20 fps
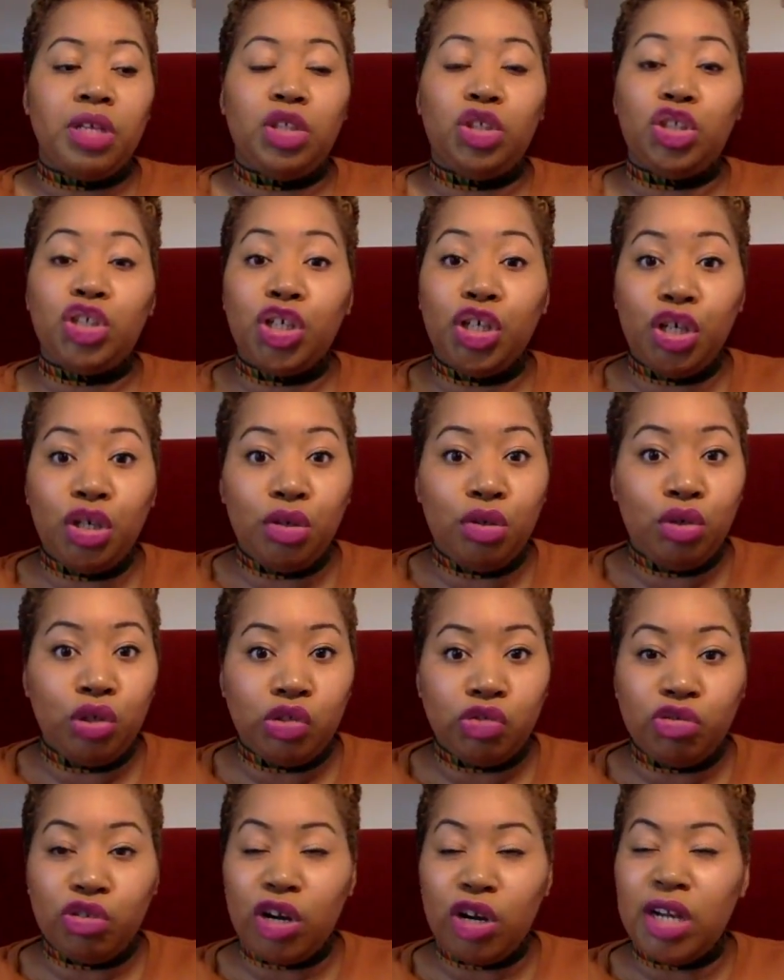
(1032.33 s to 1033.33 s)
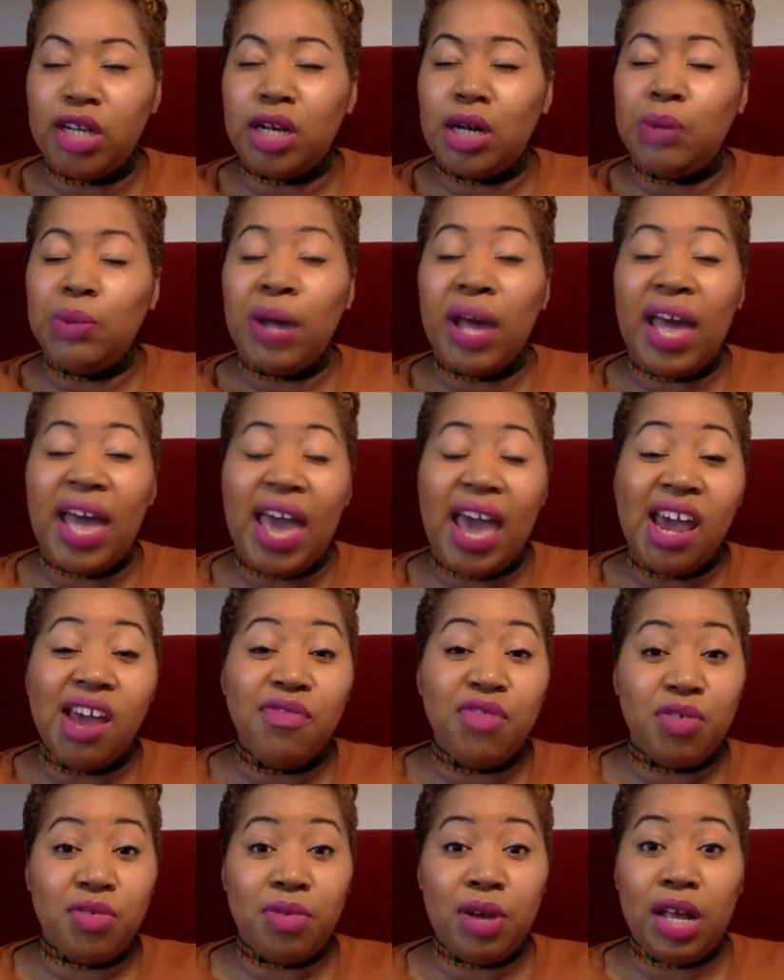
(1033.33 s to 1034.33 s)
children,
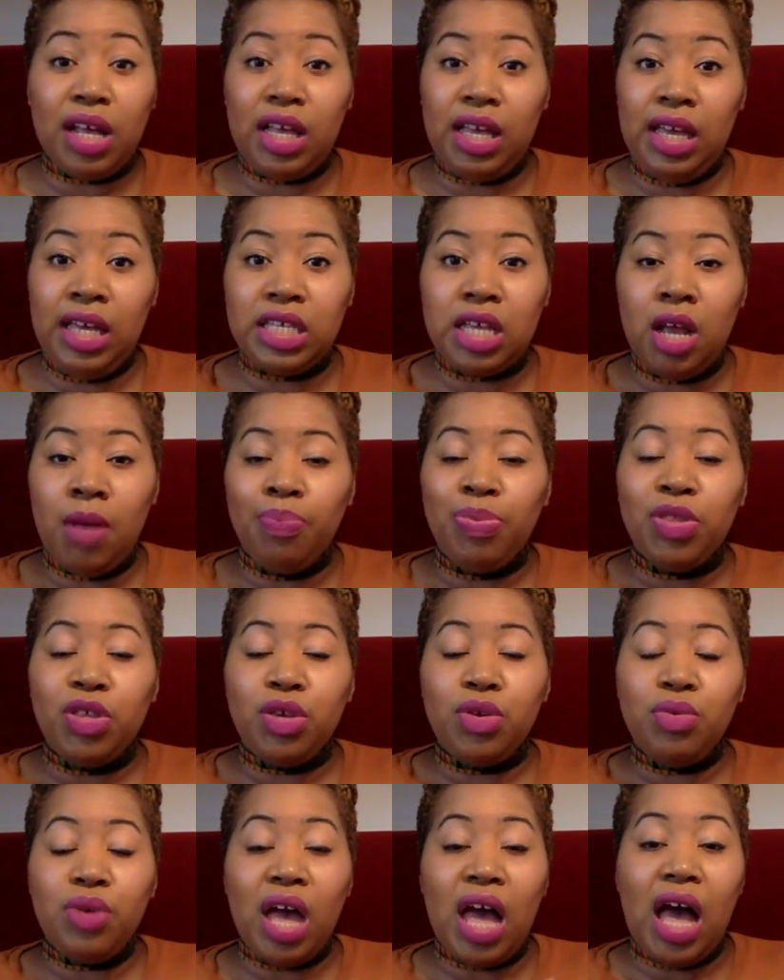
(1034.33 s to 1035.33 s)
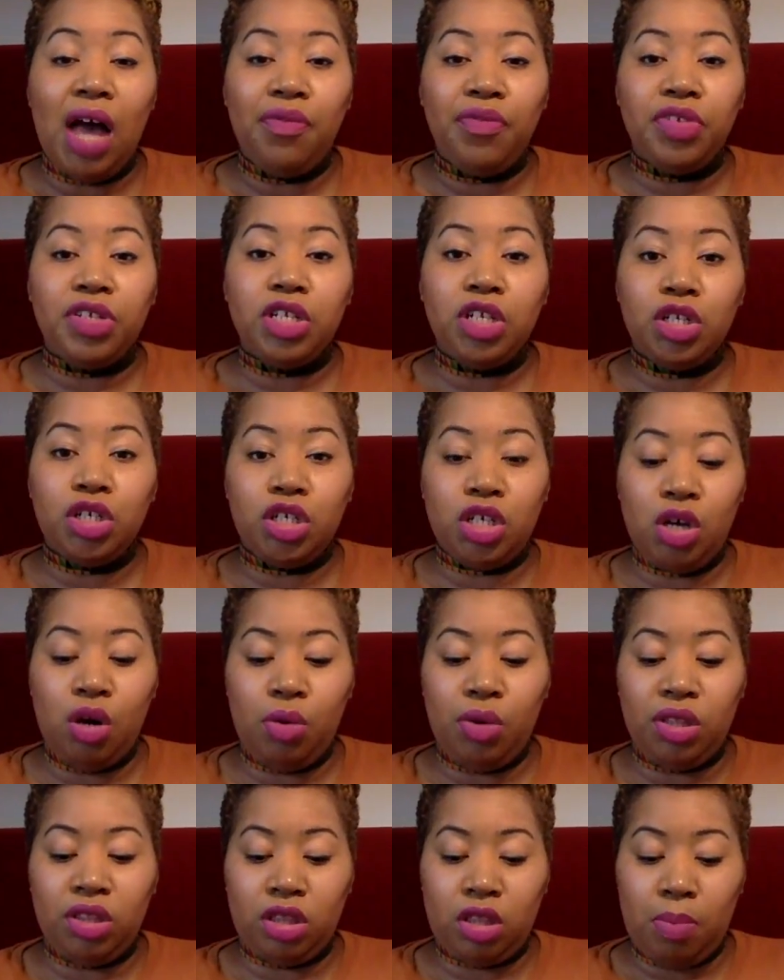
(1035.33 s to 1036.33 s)
whatever it is, you have to deal
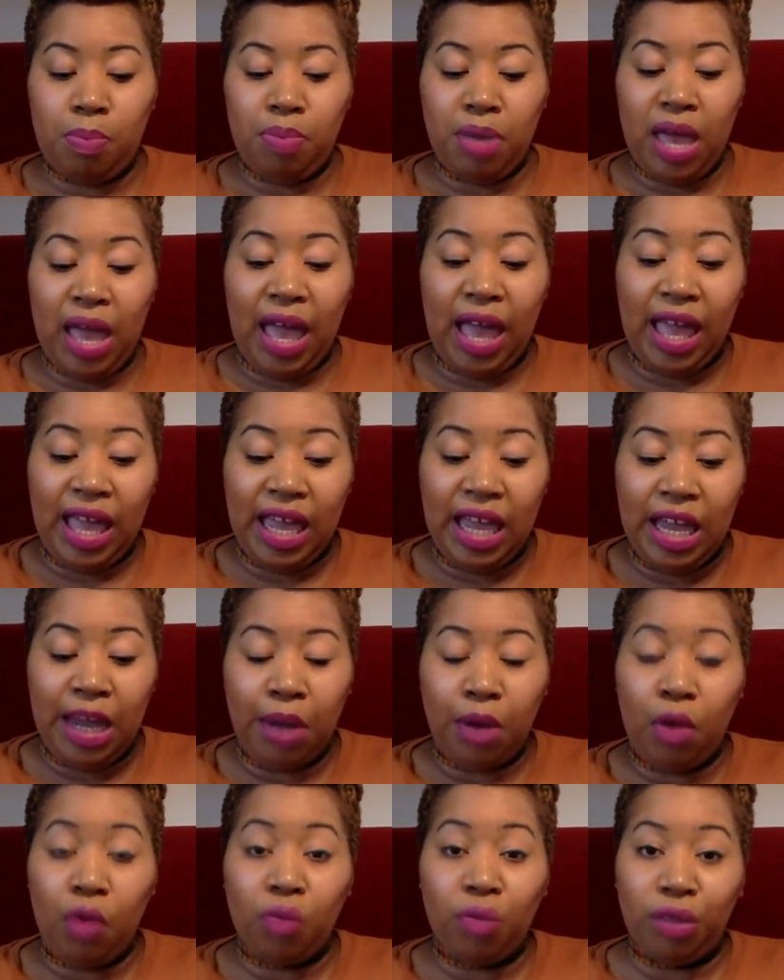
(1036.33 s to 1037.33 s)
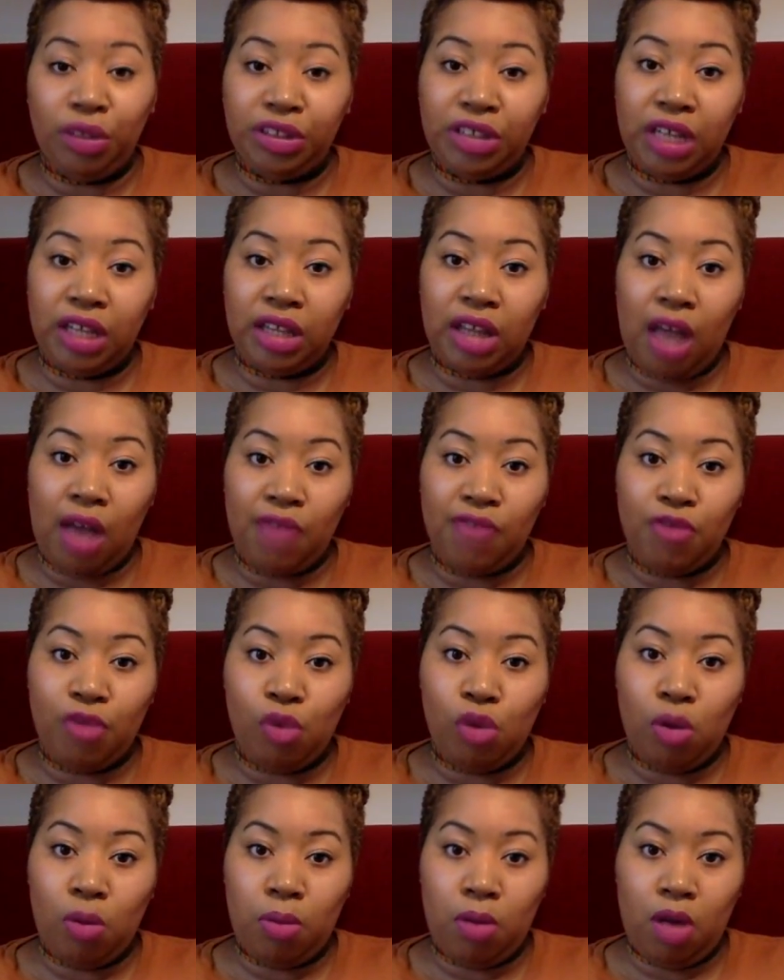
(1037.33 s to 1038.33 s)
with the pain of watching that
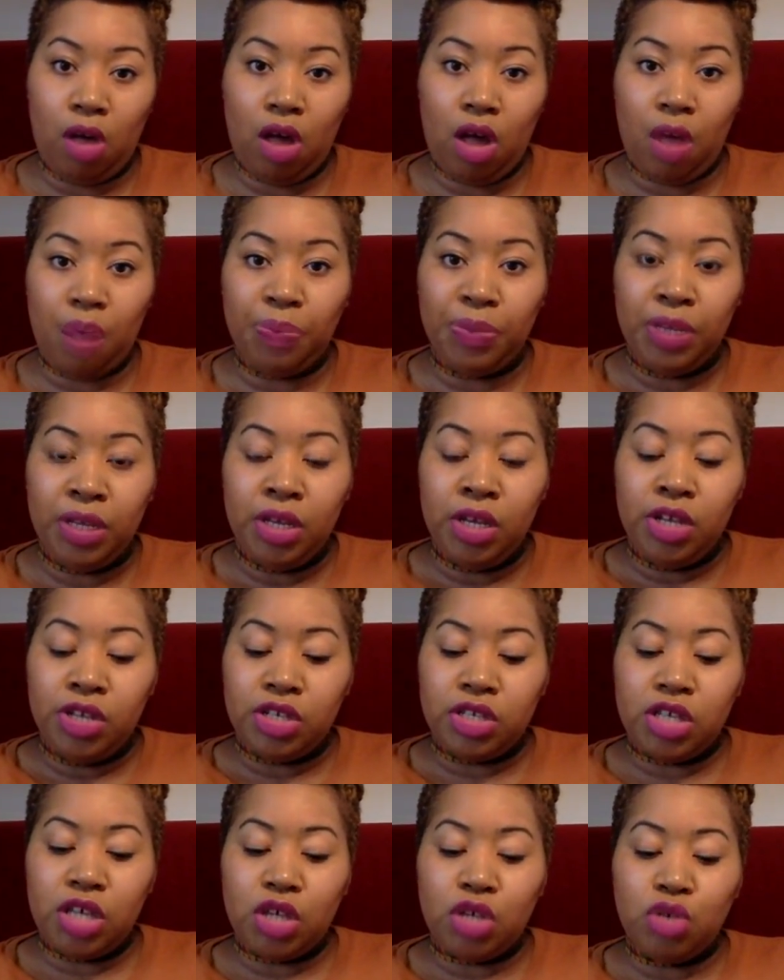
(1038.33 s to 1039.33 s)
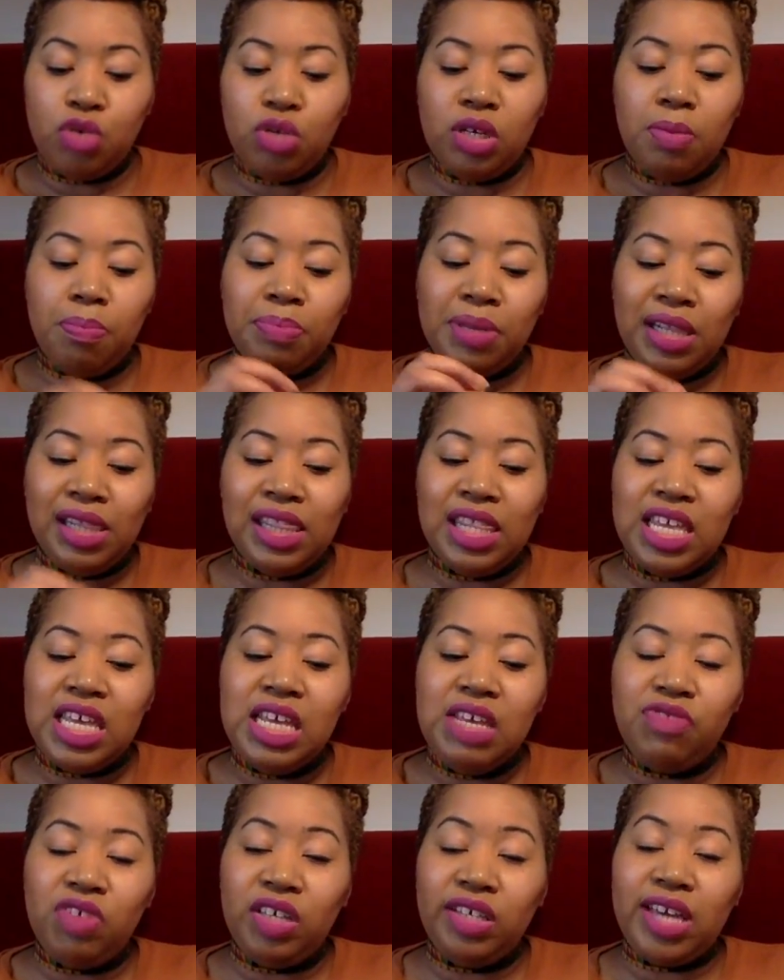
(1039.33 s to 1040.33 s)
fall apart so that you can
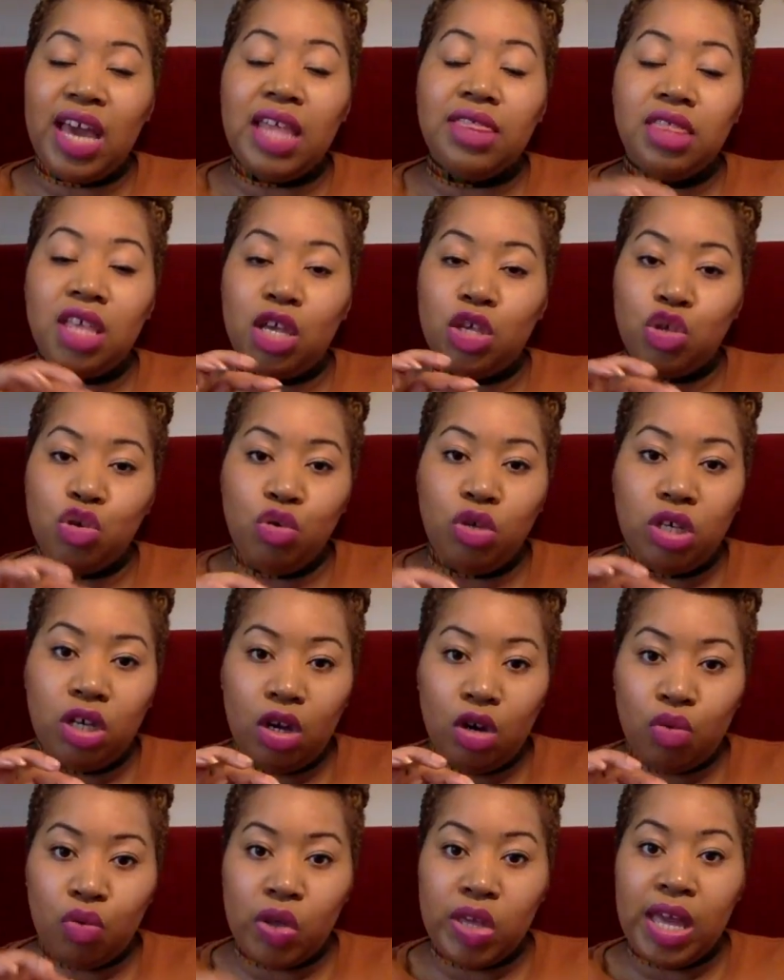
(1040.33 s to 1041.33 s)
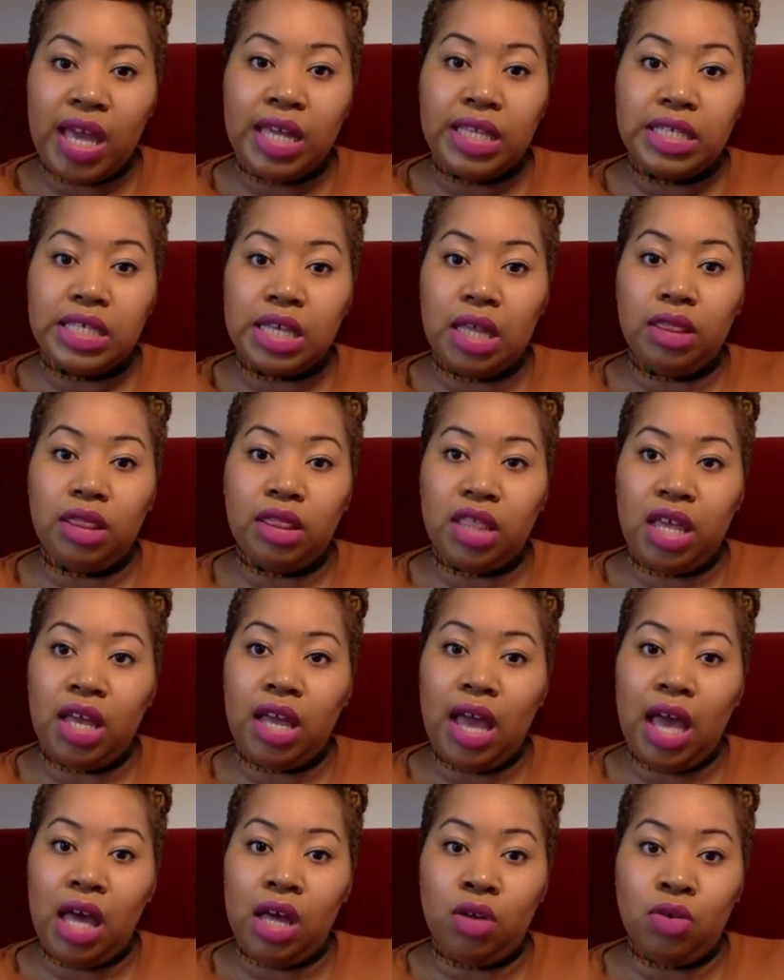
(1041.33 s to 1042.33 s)
believe again that you can create
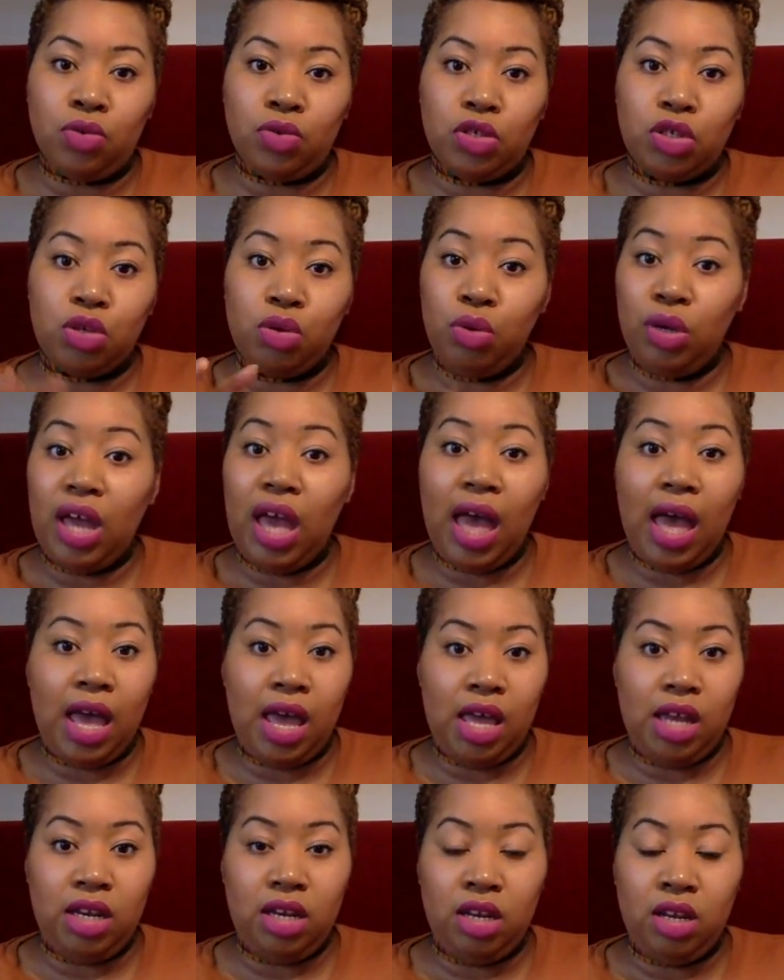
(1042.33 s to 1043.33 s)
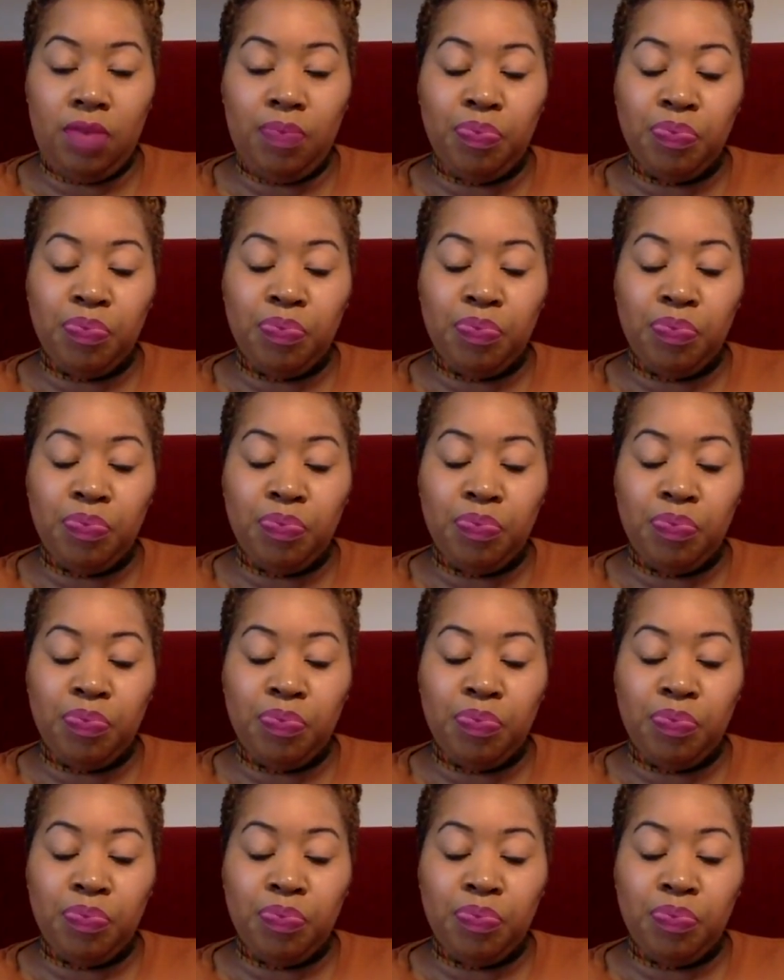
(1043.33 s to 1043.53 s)
something else. You can.